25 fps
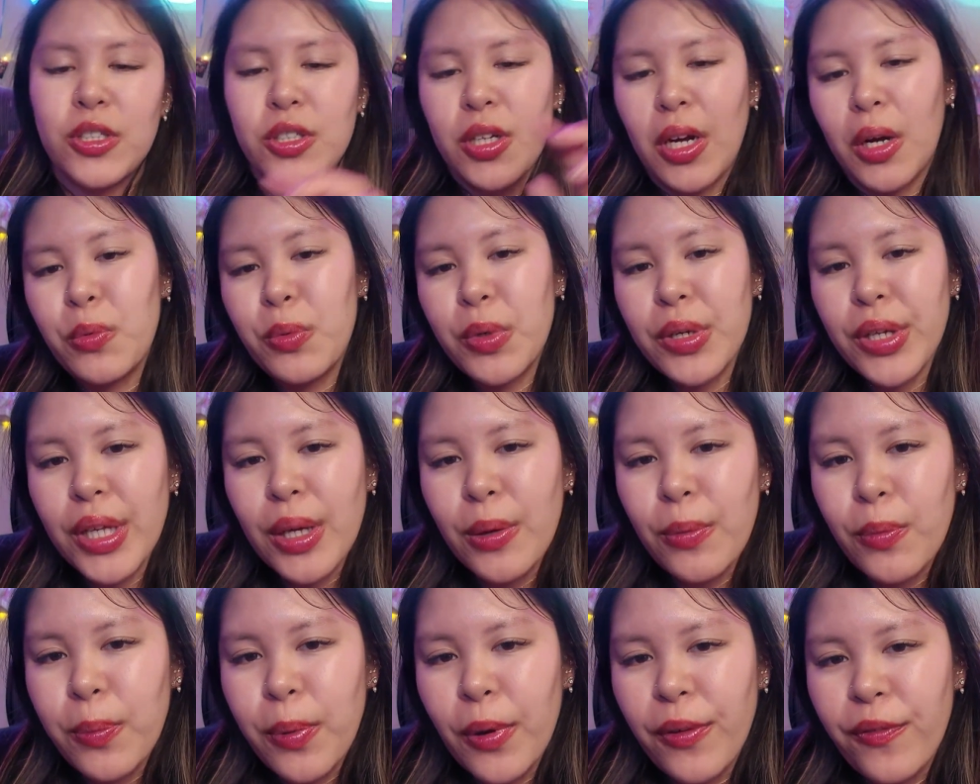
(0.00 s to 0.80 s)
So I
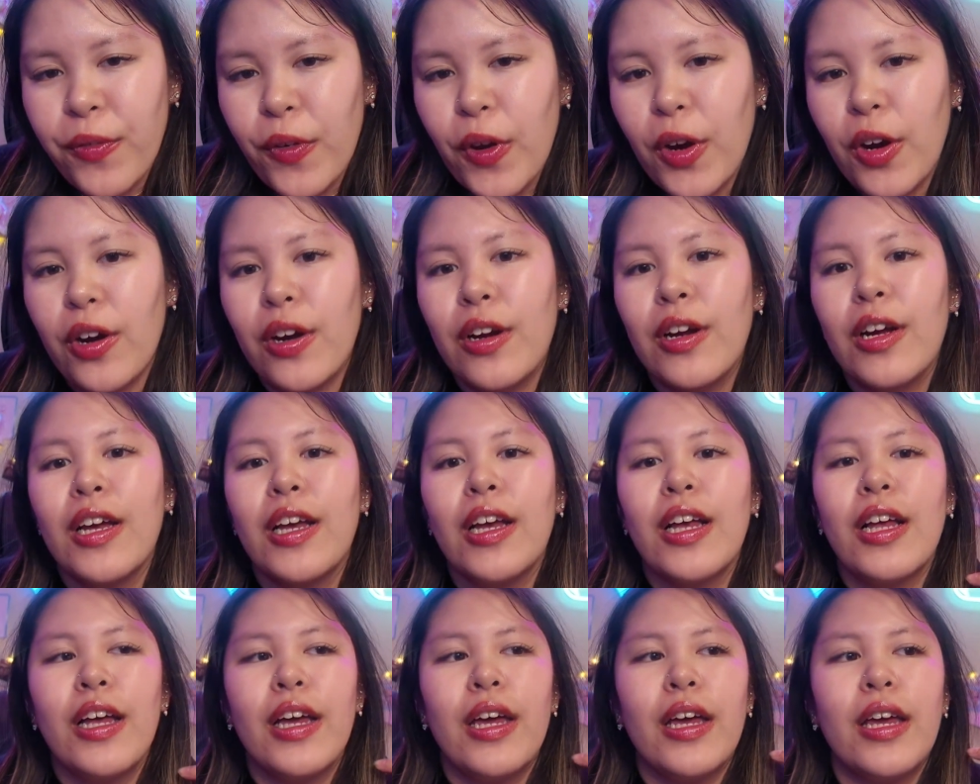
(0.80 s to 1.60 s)
really prefer
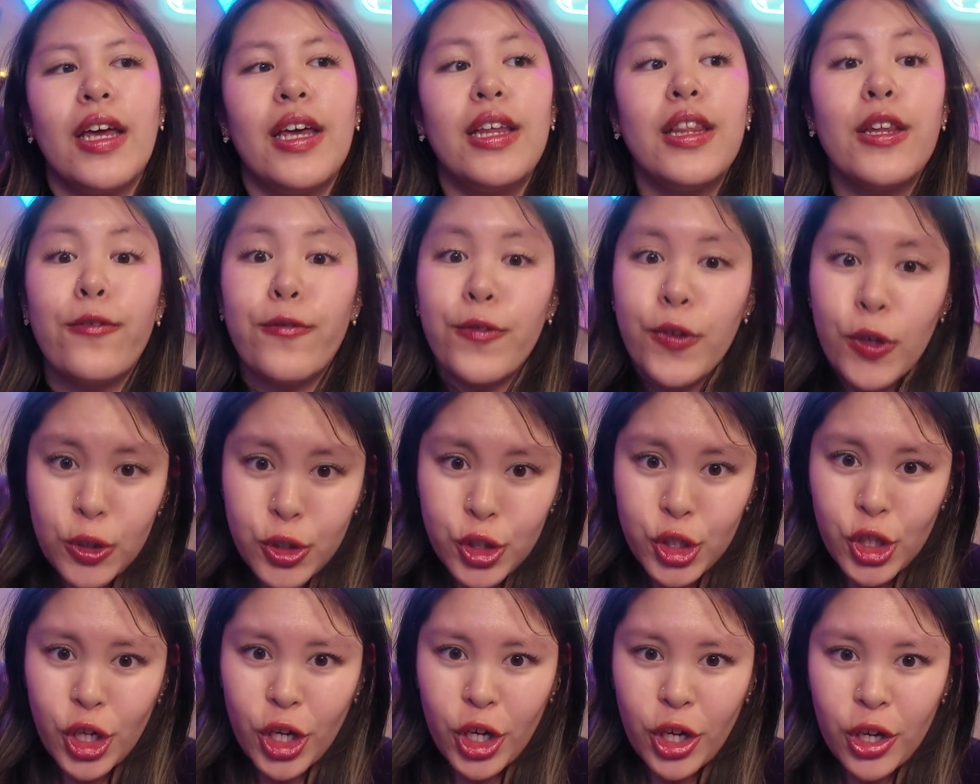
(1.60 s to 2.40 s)
in the
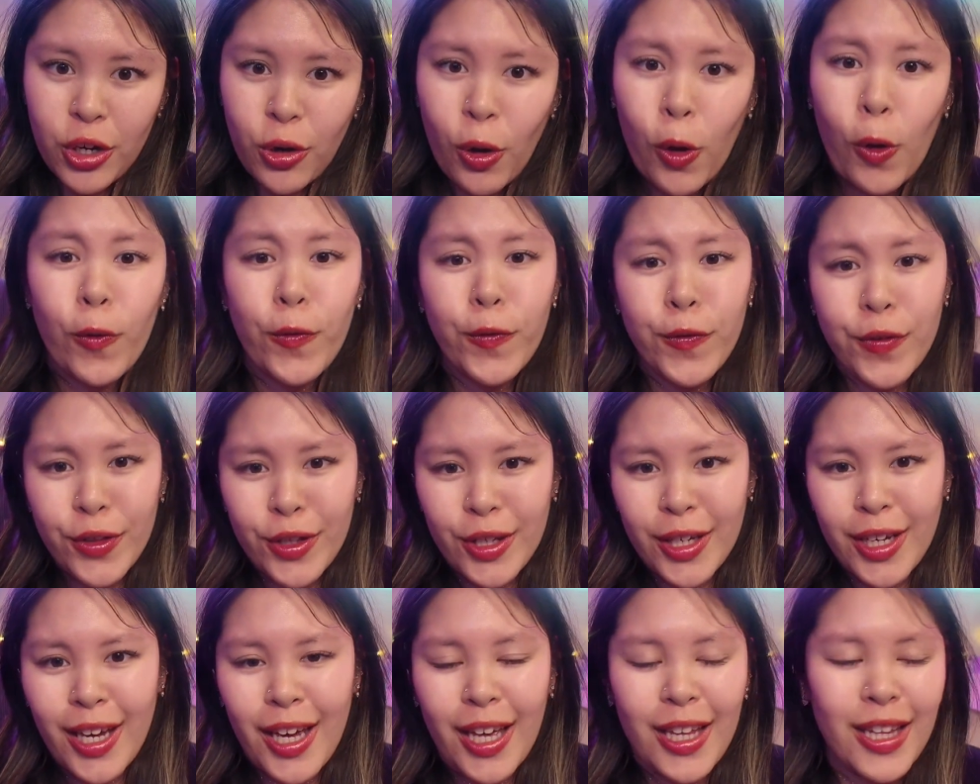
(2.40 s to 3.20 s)
future,
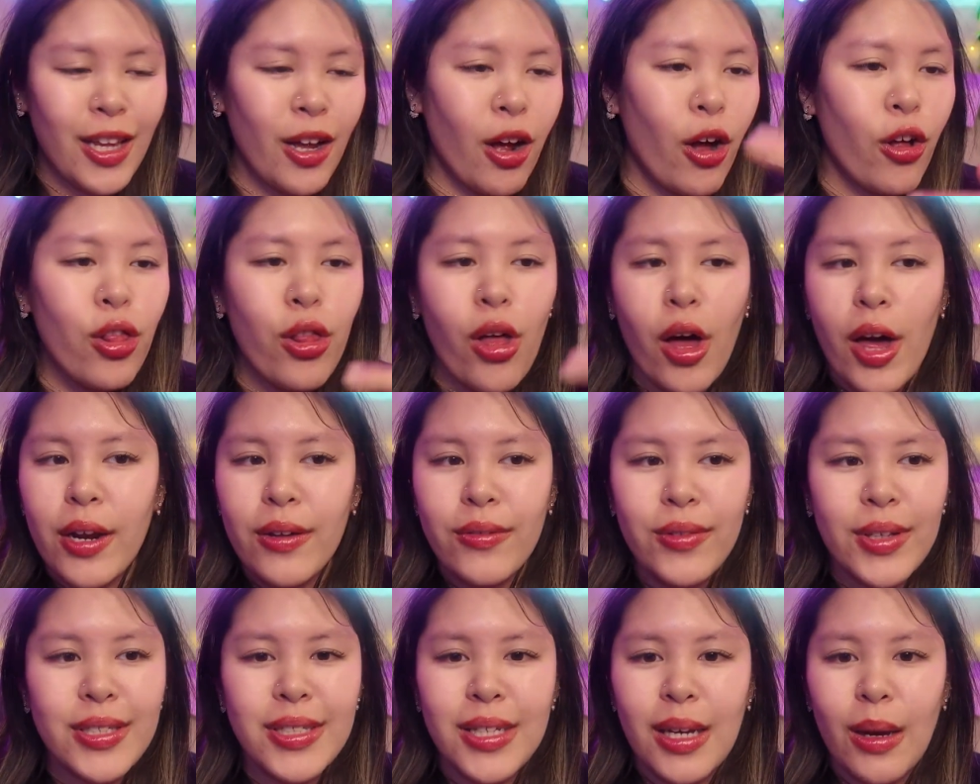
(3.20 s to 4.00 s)
hopefully, and a lot
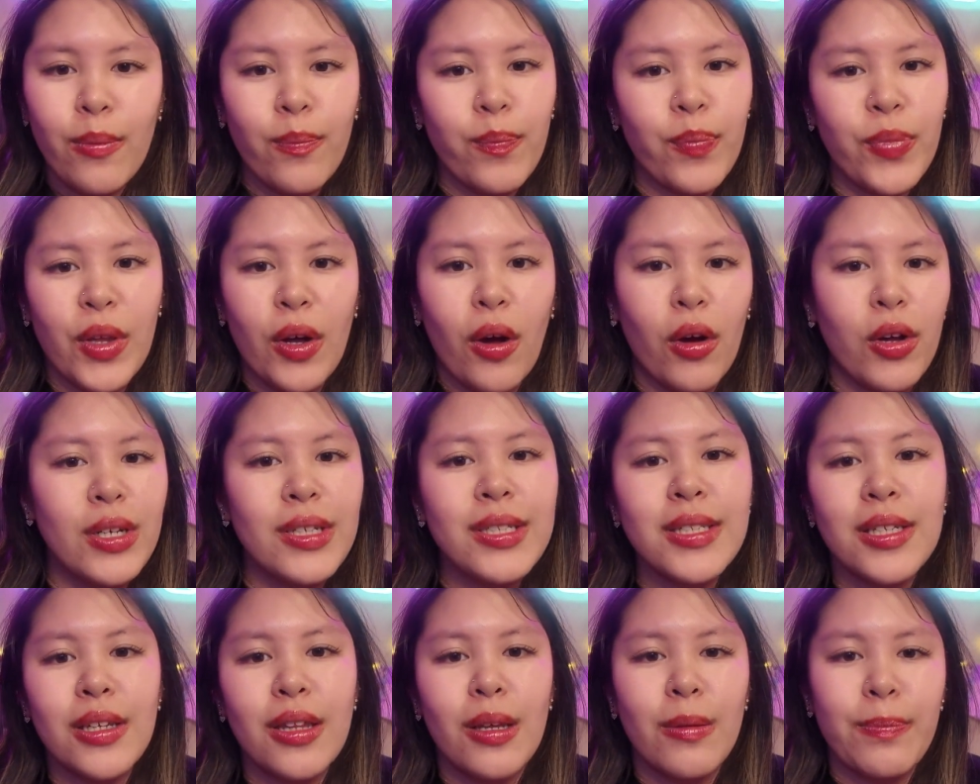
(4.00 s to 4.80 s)
of this, I'm
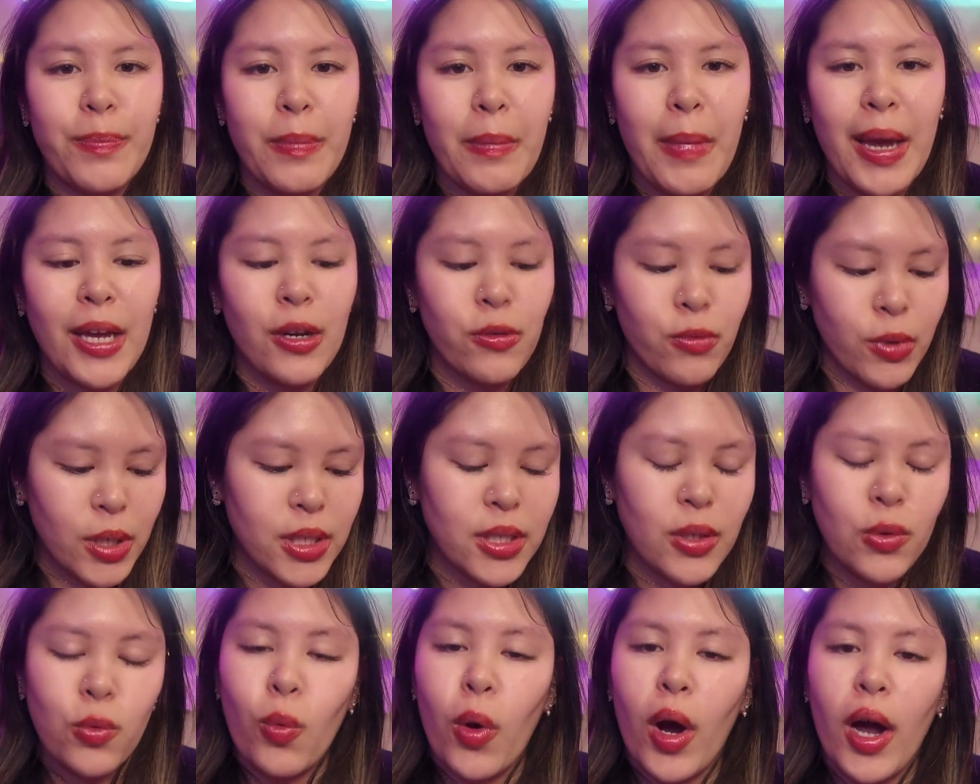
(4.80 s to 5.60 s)
honestly, the main
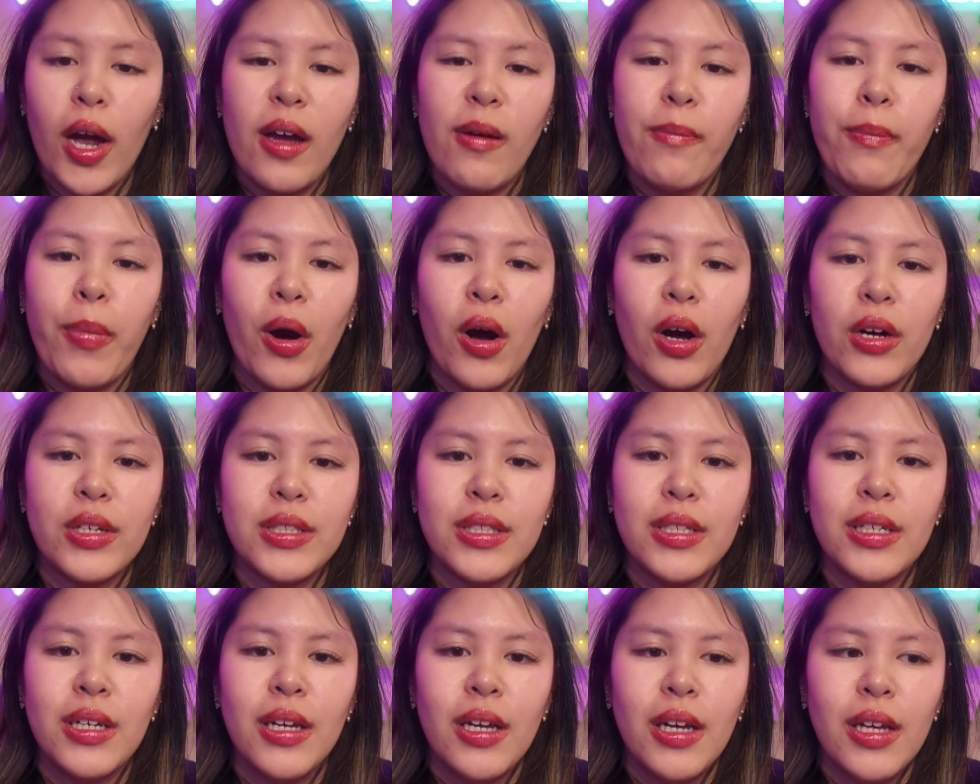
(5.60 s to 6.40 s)
reason why I
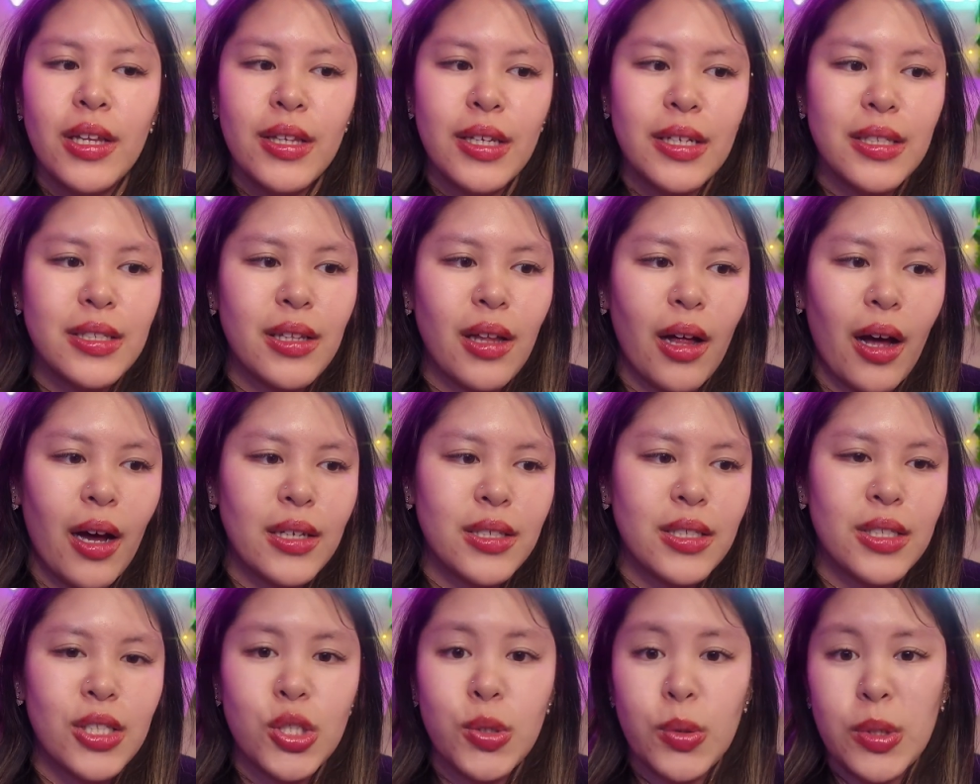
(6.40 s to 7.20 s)
bought these
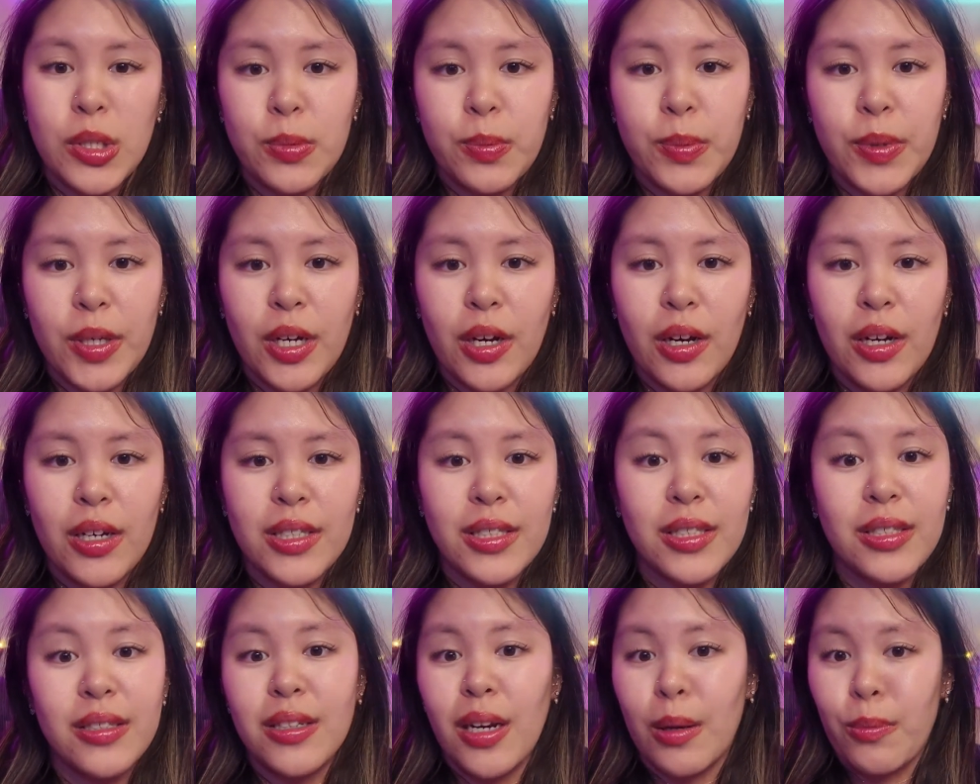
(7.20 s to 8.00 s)
glasses is
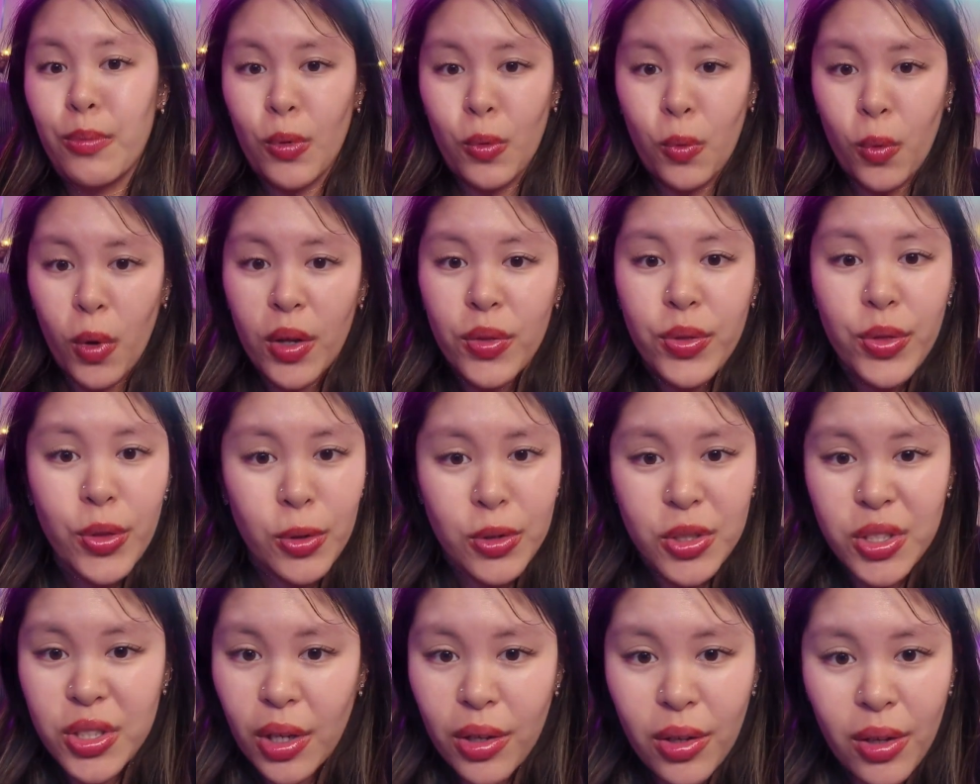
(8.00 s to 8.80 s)
because, number one,
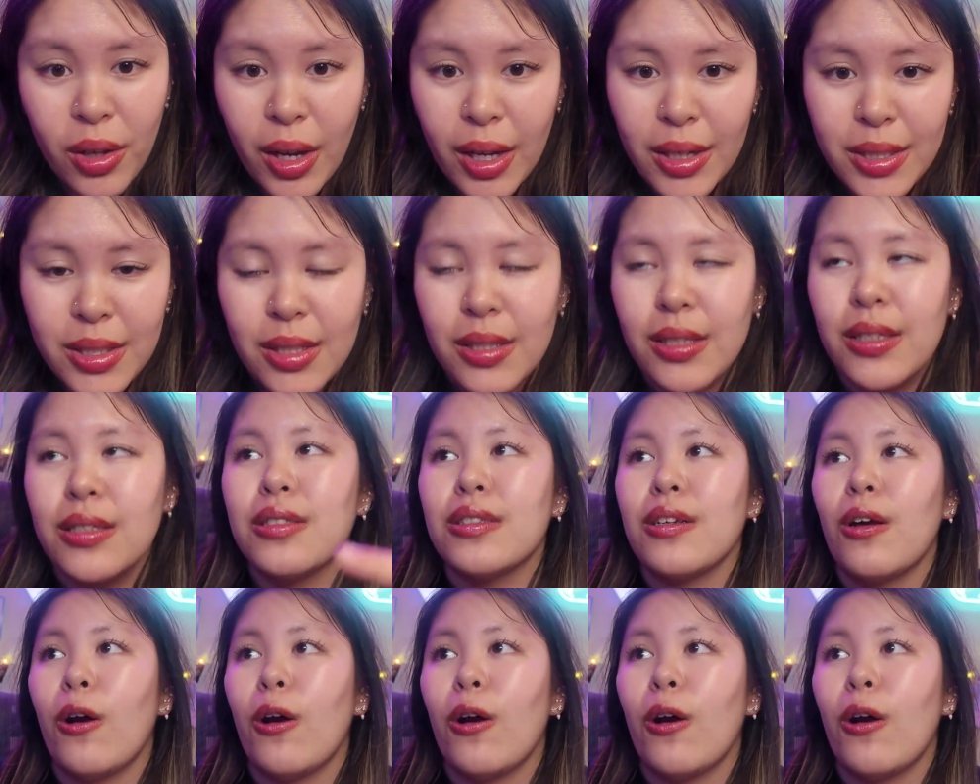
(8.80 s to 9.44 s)
they're sunglasses.